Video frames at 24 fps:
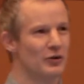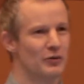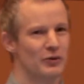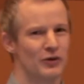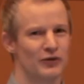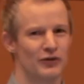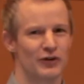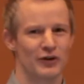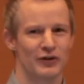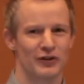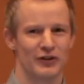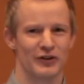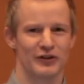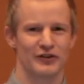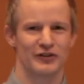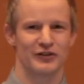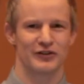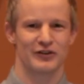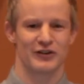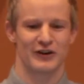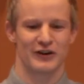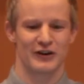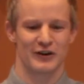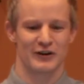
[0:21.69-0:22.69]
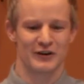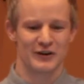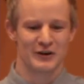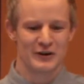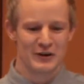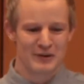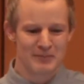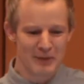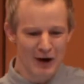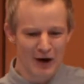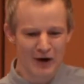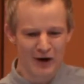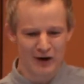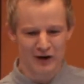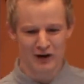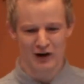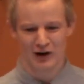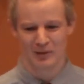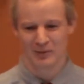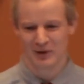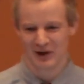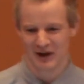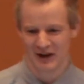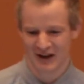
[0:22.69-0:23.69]
We've got this
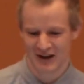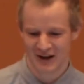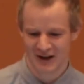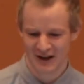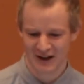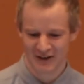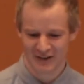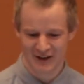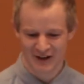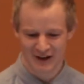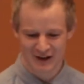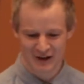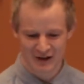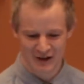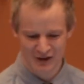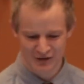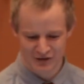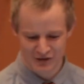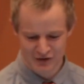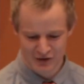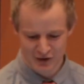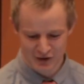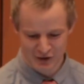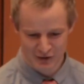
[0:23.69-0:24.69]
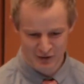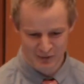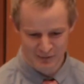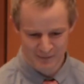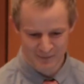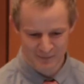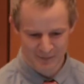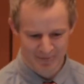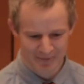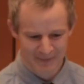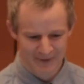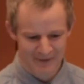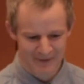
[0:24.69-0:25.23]
paradigm in our head that cholesterol